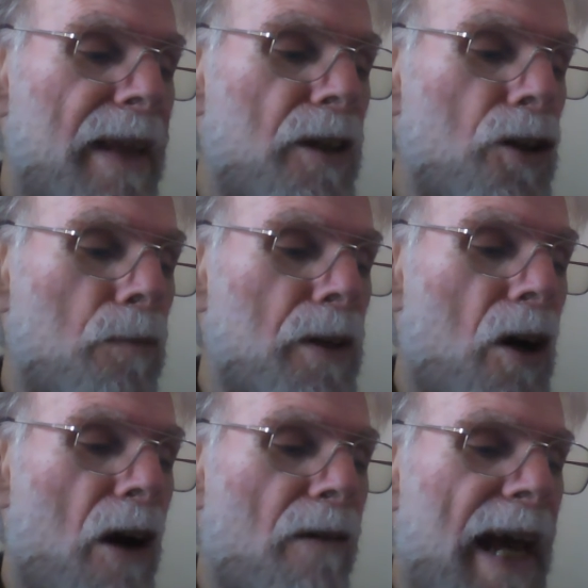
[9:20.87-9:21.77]
Then you'll
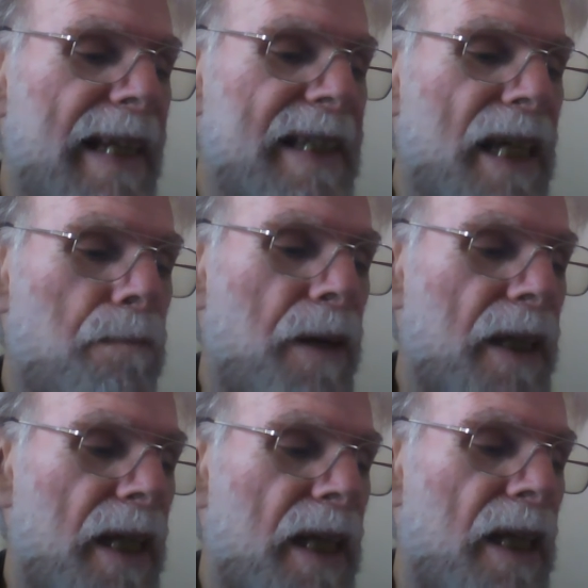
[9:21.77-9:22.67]
be all right," said
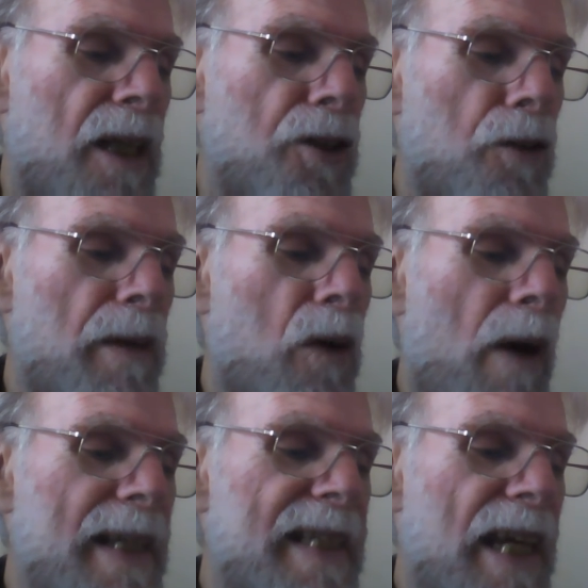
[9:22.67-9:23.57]
Piglet. "You'll be
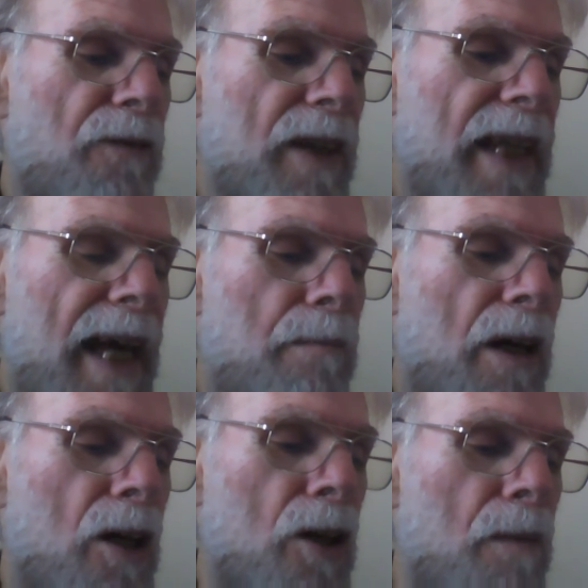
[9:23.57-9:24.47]
quite safe with
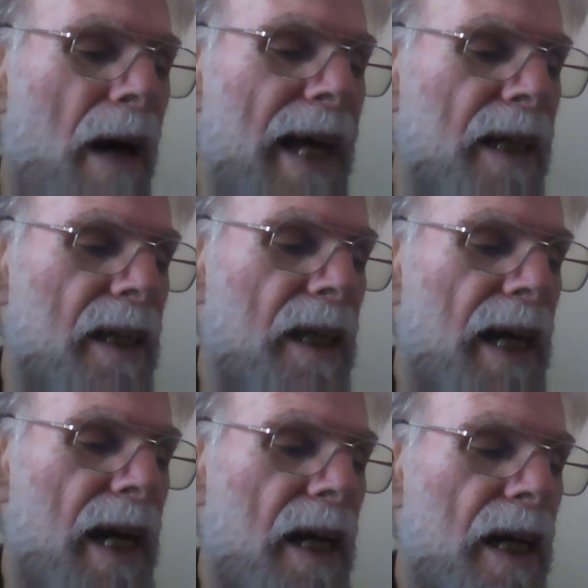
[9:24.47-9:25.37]
him. Goodbye."
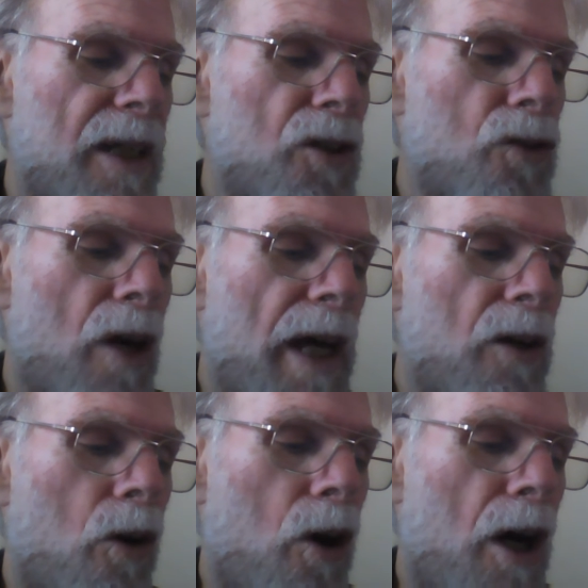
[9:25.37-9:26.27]
And he
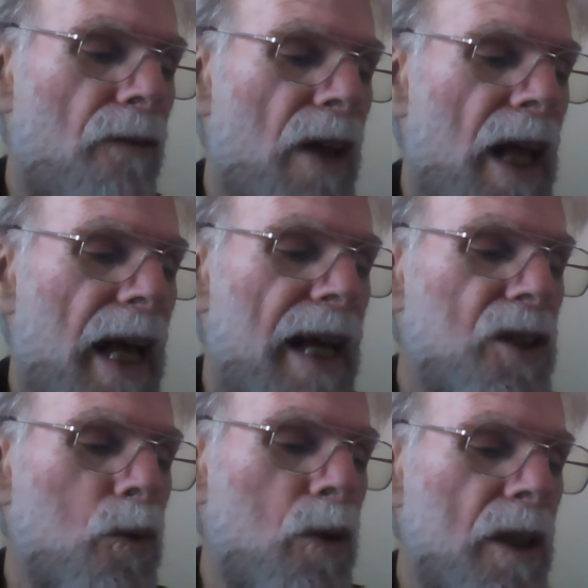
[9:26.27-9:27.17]
trotted off
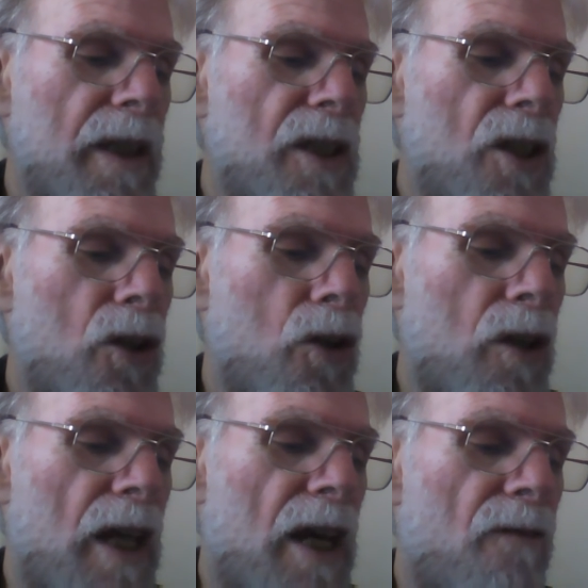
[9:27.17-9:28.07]
as quickly as he
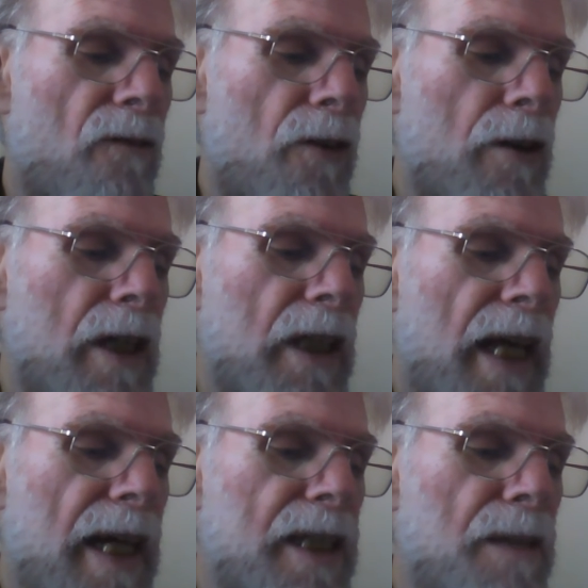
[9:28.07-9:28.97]
could, and very
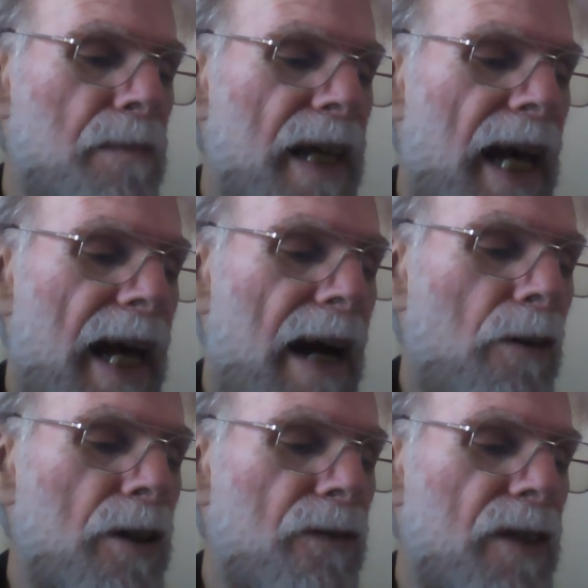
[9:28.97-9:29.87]
glad to be
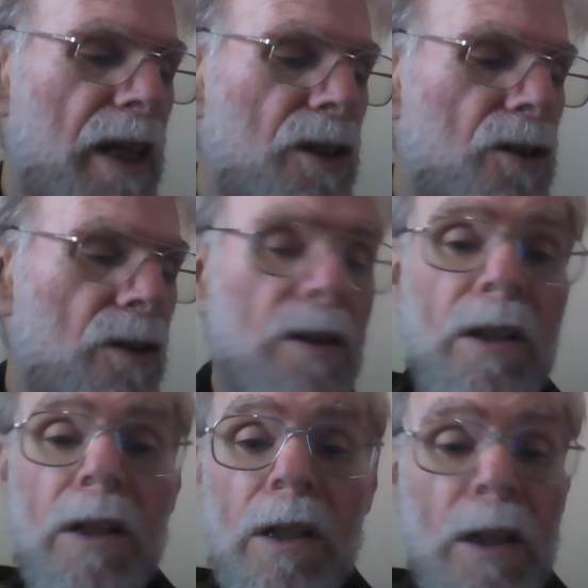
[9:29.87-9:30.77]
out of danger.
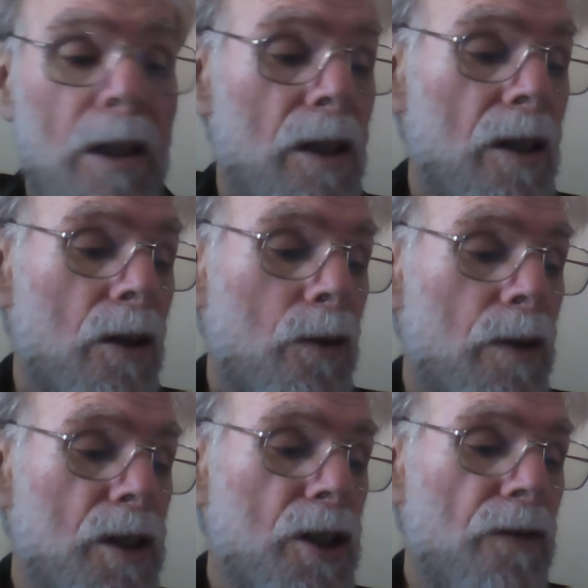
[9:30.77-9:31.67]

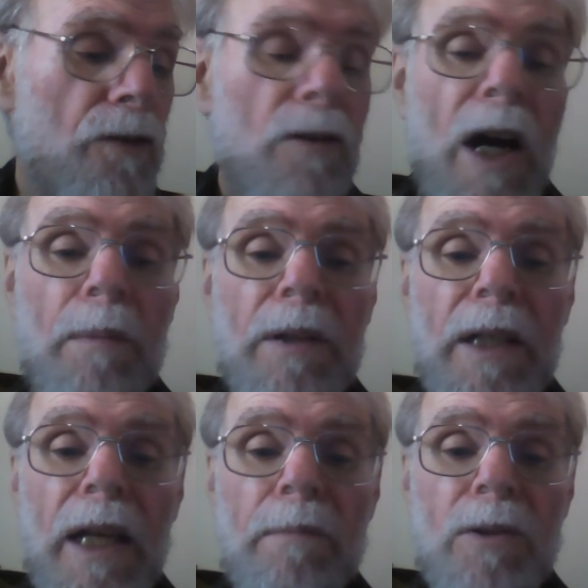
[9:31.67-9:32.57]
Christopher
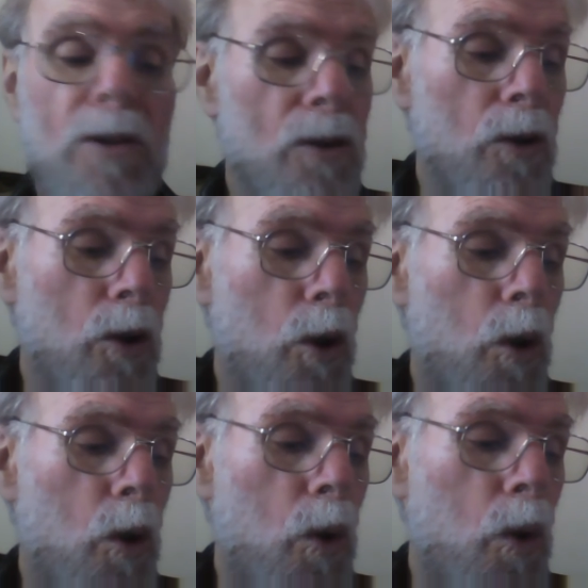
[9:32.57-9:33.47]
Robin came
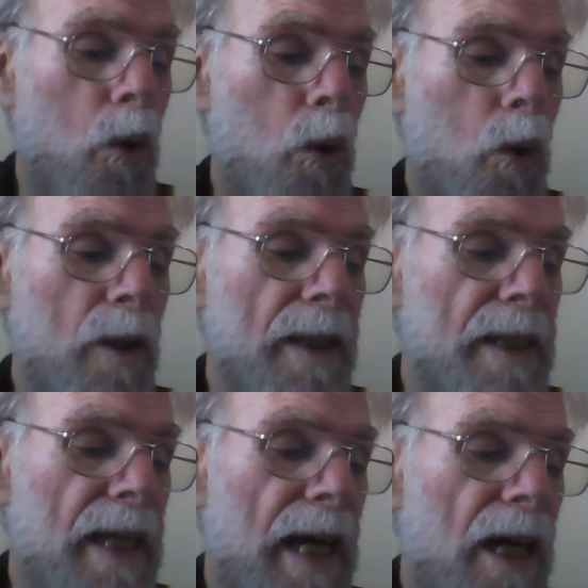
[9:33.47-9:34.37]
slowly
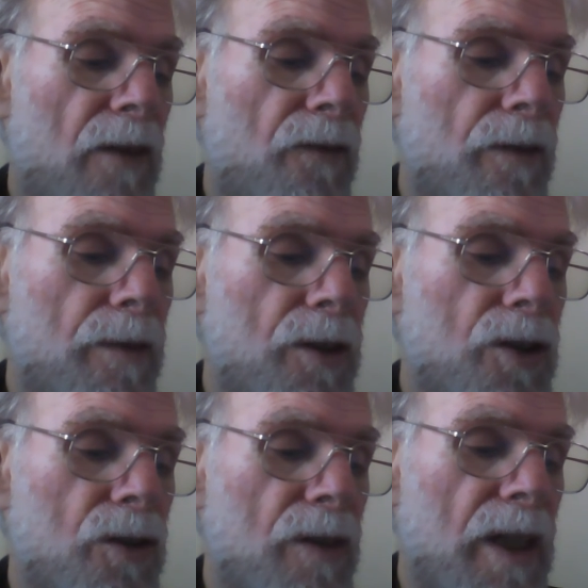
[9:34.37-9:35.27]
down from the
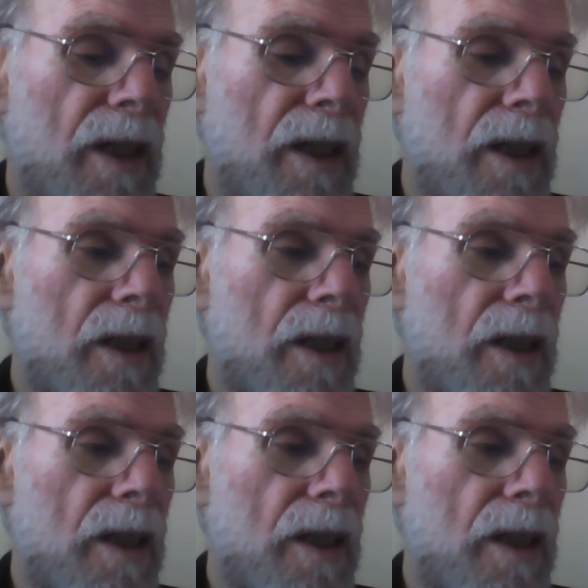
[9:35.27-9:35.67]
tree.